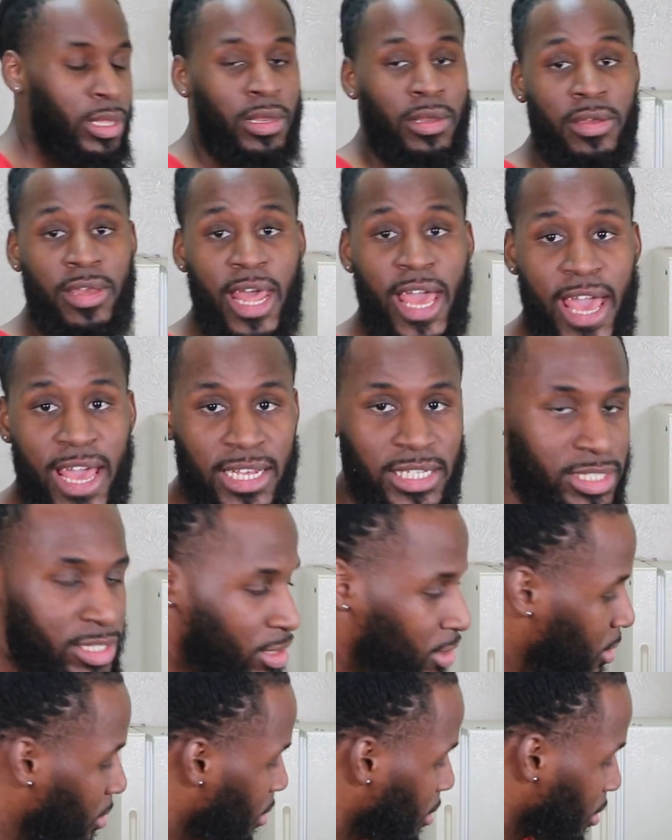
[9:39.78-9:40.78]

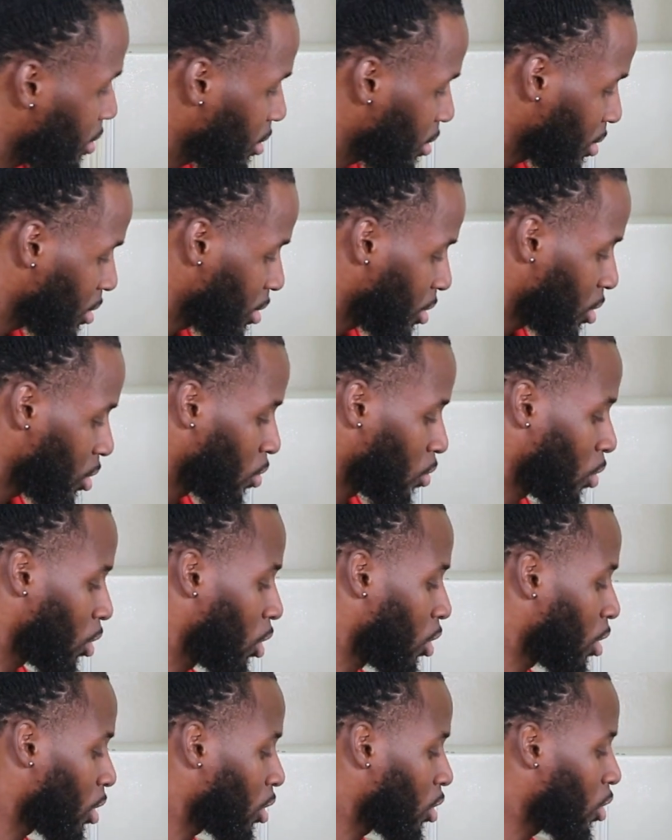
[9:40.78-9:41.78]
Next, we're
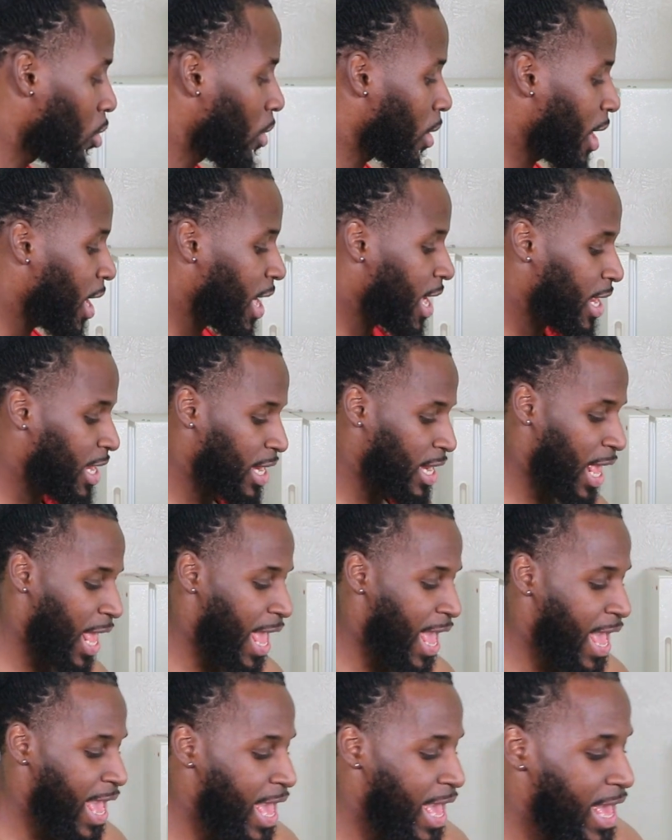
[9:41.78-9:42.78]
gonna go ahead and
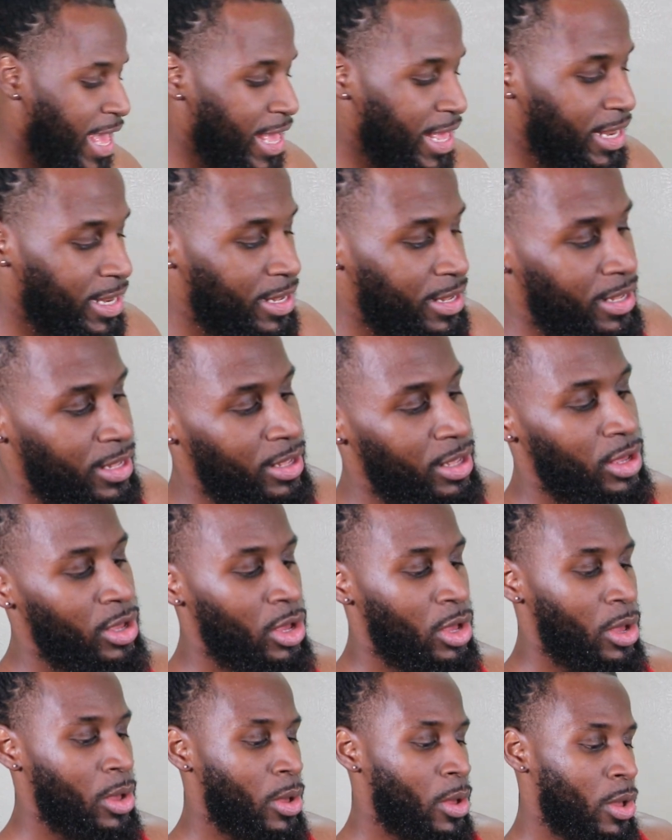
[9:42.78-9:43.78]
add
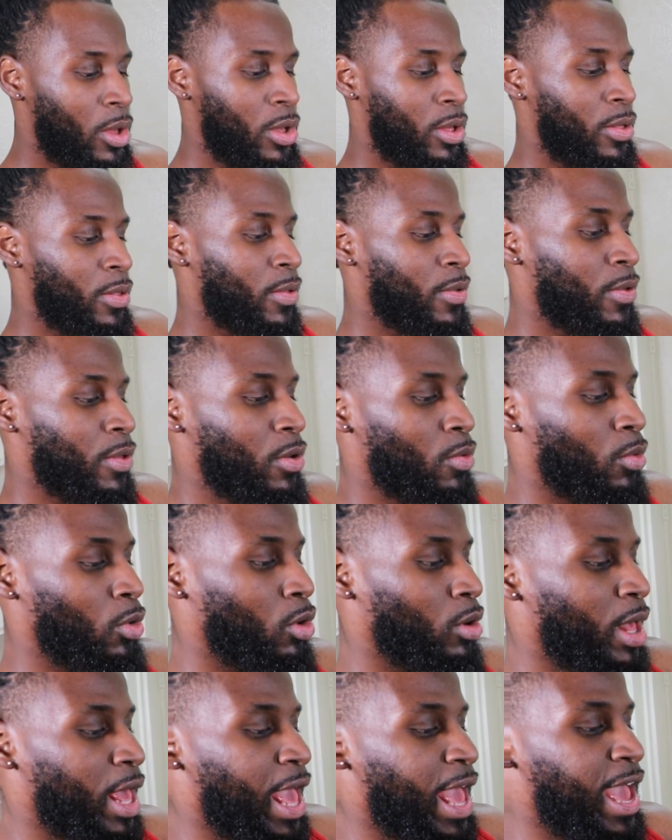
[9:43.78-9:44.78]

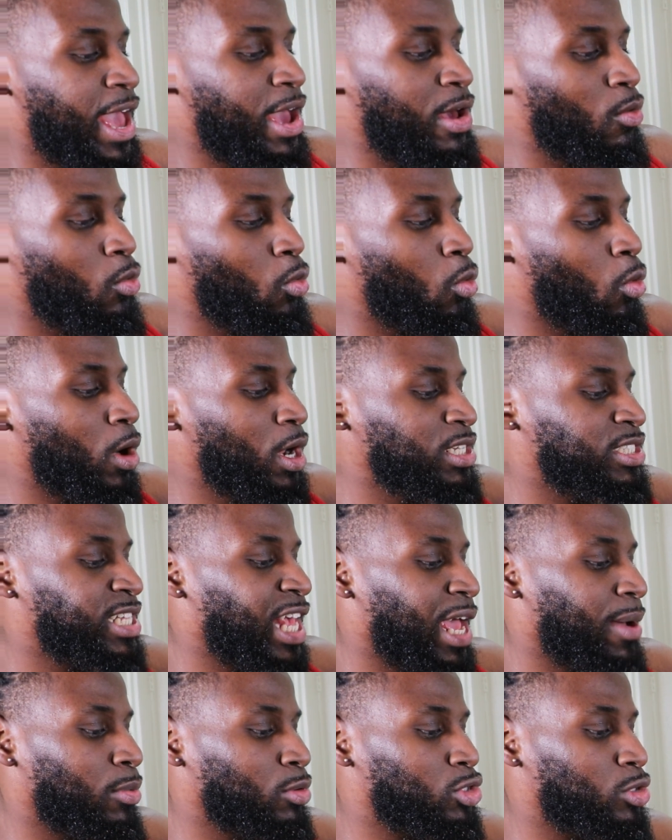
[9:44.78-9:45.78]
1
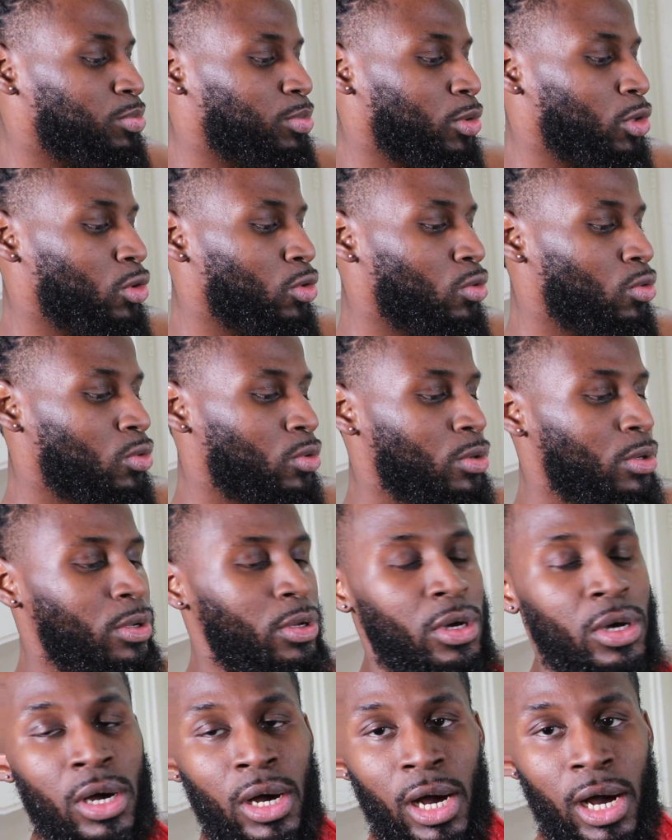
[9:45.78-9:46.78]
tablespoon
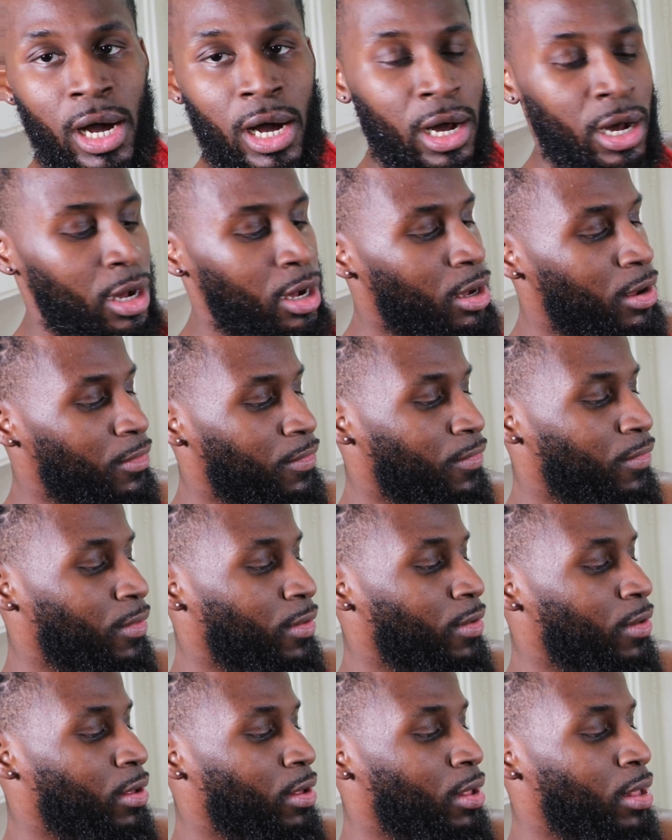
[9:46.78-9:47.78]
of
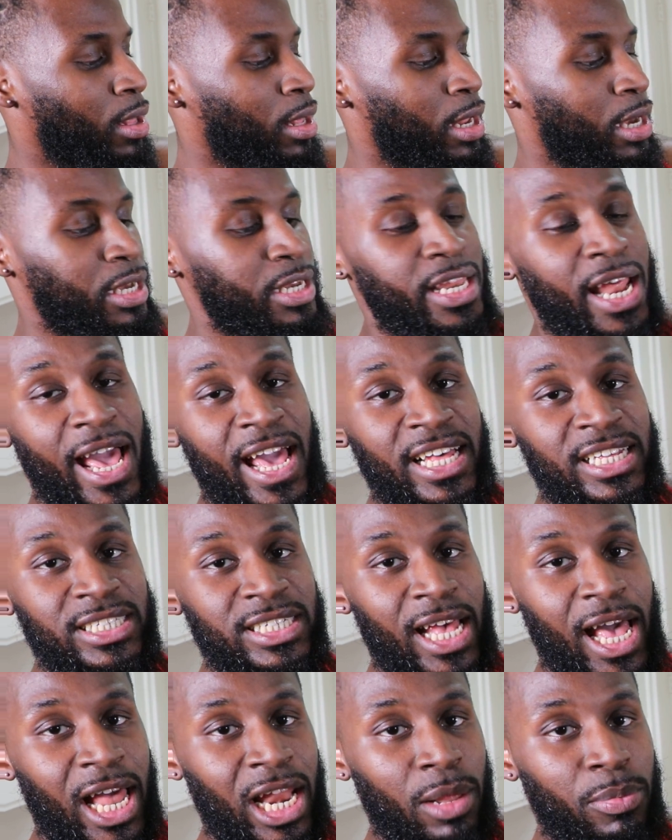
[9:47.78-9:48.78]

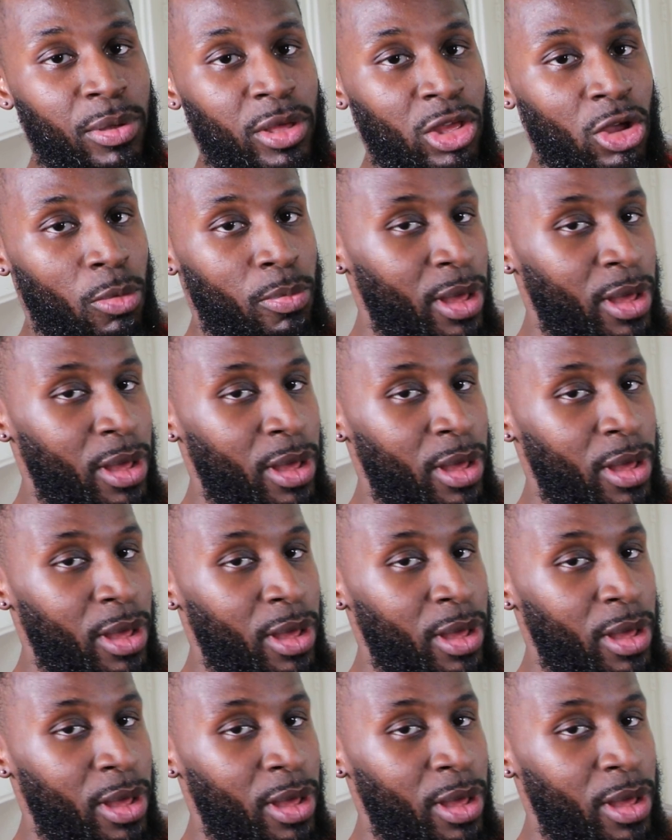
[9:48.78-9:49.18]
diced jalapeno